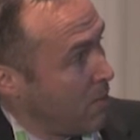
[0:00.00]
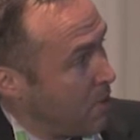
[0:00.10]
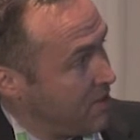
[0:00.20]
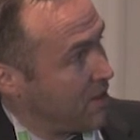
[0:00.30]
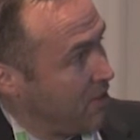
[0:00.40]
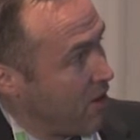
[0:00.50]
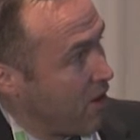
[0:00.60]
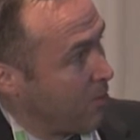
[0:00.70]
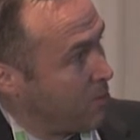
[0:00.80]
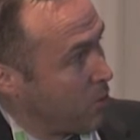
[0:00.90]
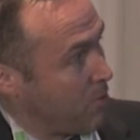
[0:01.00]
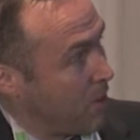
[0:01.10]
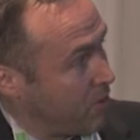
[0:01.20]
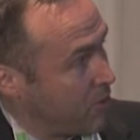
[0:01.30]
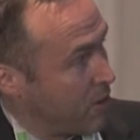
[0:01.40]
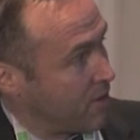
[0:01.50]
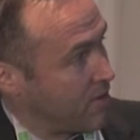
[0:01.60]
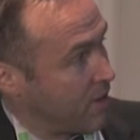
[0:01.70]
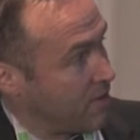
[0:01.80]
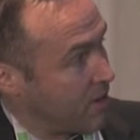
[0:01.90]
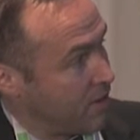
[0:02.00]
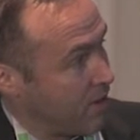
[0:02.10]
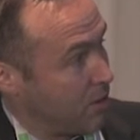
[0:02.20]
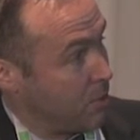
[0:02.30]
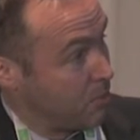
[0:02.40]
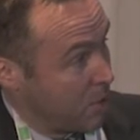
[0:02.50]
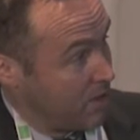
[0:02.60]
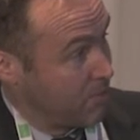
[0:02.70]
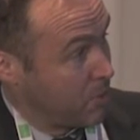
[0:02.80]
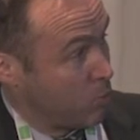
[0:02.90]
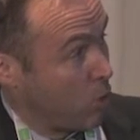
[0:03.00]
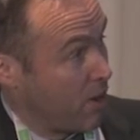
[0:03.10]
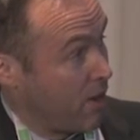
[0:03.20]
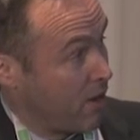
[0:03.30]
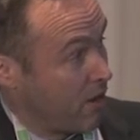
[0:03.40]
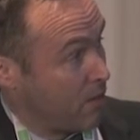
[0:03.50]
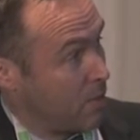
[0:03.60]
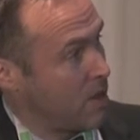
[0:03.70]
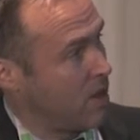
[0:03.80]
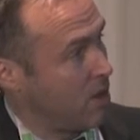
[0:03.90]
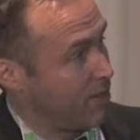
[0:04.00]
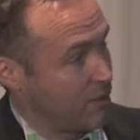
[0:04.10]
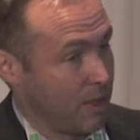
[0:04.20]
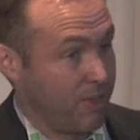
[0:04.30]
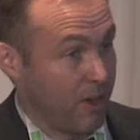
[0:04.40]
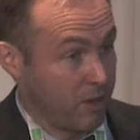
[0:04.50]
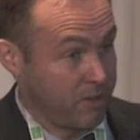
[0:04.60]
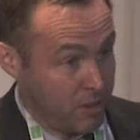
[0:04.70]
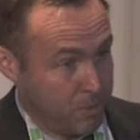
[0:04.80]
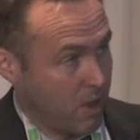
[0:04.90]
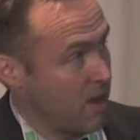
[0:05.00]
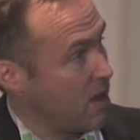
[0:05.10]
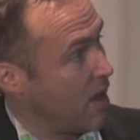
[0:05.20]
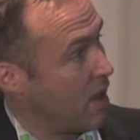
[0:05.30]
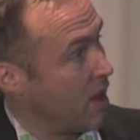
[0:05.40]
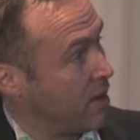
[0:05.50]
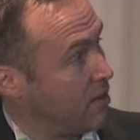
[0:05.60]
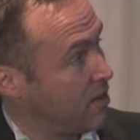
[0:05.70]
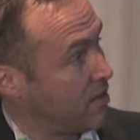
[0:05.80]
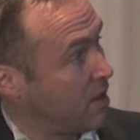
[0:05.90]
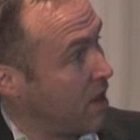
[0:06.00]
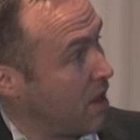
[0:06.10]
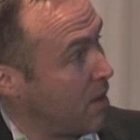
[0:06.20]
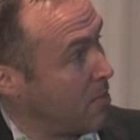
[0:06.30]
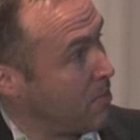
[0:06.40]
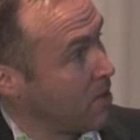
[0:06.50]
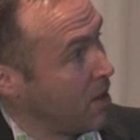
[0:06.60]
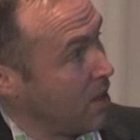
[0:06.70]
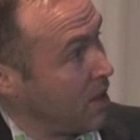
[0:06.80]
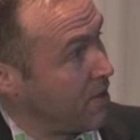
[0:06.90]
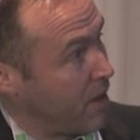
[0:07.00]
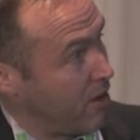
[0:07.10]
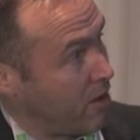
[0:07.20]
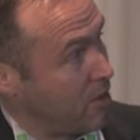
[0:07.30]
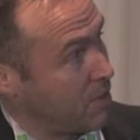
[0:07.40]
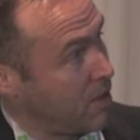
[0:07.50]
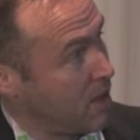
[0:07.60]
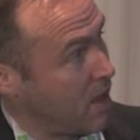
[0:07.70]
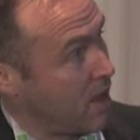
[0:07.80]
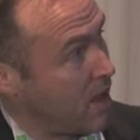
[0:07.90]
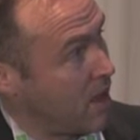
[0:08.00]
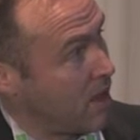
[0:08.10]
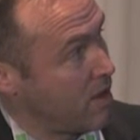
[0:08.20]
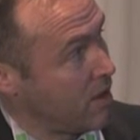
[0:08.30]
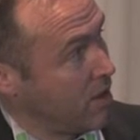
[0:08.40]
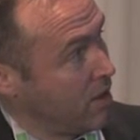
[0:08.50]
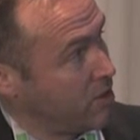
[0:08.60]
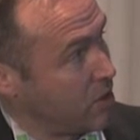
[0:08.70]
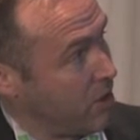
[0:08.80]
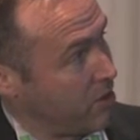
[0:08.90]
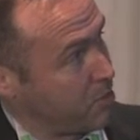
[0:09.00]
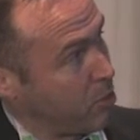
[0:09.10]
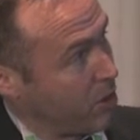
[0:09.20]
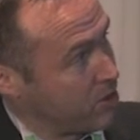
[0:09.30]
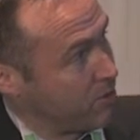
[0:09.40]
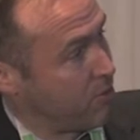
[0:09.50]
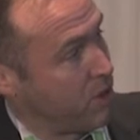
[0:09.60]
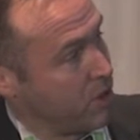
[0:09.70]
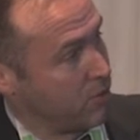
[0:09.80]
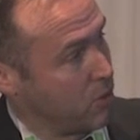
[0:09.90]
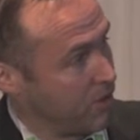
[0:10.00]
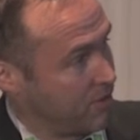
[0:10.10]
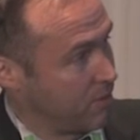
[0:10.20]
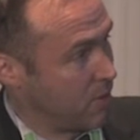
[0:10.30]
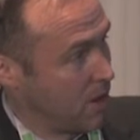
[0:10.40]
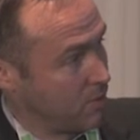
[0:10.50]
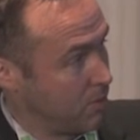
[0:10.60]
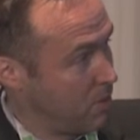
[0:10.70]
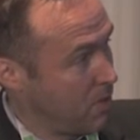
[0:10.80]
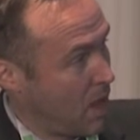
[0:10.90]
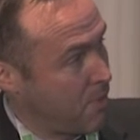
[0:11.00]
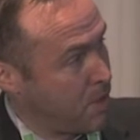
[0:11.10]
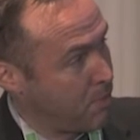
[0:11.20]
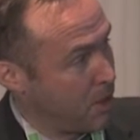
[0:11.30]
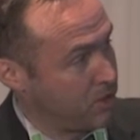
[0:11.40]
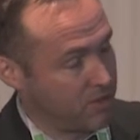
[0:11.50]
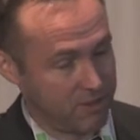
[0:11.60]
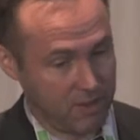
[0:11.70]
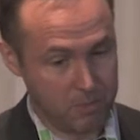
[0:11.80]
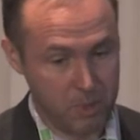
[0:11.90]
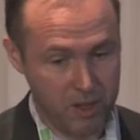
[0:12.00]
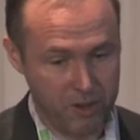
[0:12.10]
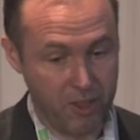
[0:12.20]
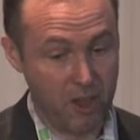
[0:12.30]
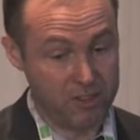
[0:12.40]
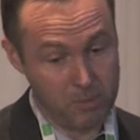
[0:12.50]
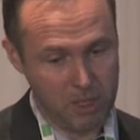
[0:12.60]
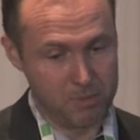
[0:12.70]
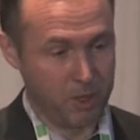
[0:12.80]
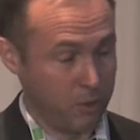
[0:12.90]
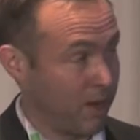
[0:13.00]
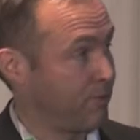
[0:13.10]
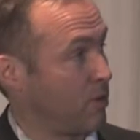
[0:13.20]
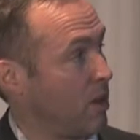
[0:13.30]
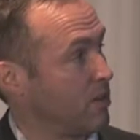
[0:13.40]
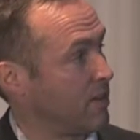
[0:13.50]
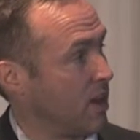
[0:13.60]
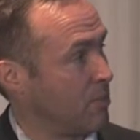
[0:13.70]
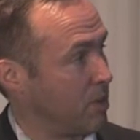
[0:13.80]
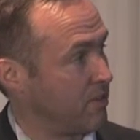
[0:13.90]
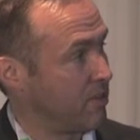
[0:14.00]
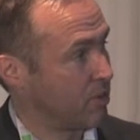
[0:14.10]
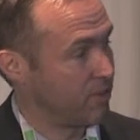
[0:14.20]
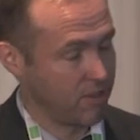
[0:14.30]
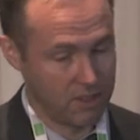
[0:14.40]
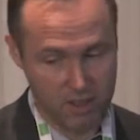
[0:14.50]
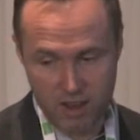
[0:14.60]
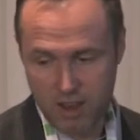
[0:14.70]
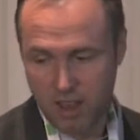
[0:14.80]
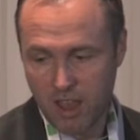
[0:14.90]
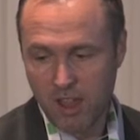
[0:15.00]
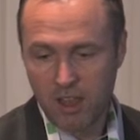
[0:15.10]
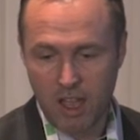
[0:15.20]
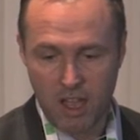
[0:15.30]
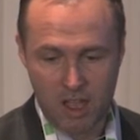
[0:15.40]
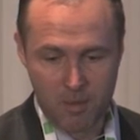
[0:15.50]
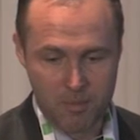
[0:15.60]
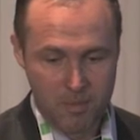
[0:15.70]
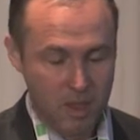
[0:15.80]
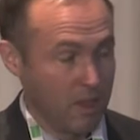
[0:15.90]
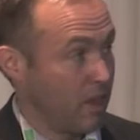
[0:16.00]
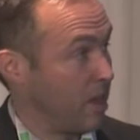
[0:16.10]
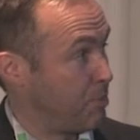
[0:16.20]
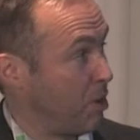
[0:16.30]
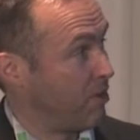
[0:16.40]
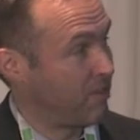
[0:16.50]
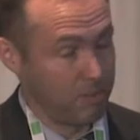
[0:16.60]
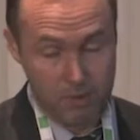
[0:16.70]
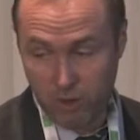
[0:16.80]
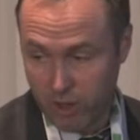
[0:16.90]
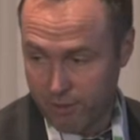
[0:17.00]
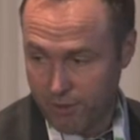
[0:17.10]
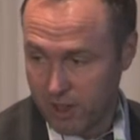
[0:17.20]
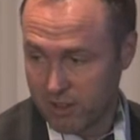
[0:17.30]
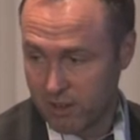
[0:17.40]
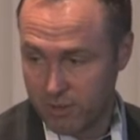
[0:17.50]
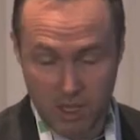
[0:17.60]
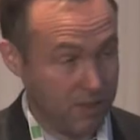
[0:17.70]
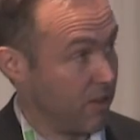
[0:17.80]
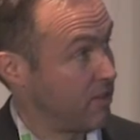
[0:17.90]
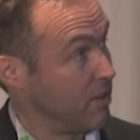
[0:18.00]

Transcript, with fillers: Basically, the arms were methotrexate and cytarabine-based, but one arm also had thiotepa. And in that arm, shown here is progression-free and overall survival. Patients did better. Thiotepa has been around for a long time, but it's interesting that it appears to be very effective in this